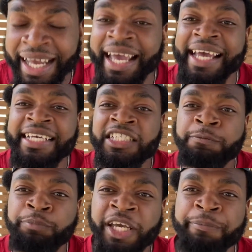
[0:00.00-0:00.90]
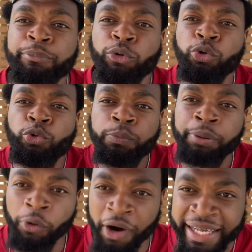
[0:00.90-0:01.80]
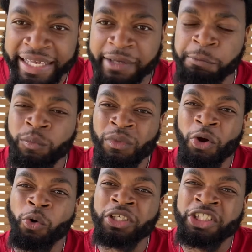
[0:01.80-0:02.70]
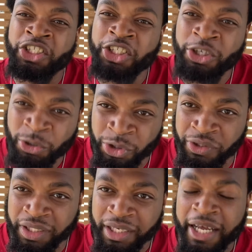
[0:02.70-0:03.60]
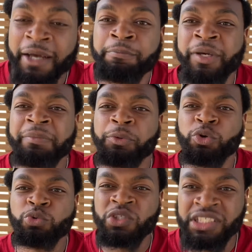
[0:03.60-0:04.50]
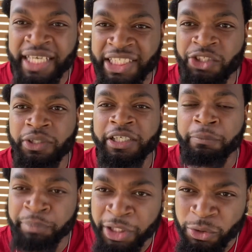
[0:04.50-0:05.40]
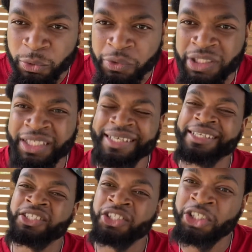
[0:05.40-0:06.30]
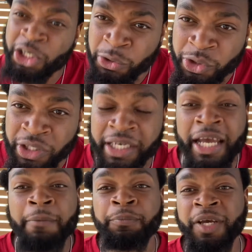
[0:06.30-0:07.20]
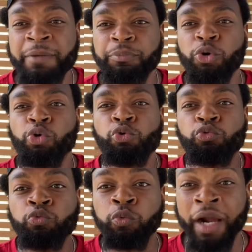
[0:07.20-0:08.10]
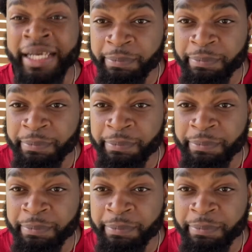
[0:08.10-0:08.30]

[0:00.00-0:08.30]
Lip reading: is people who prey on children, people who sexually abuse children, people who rape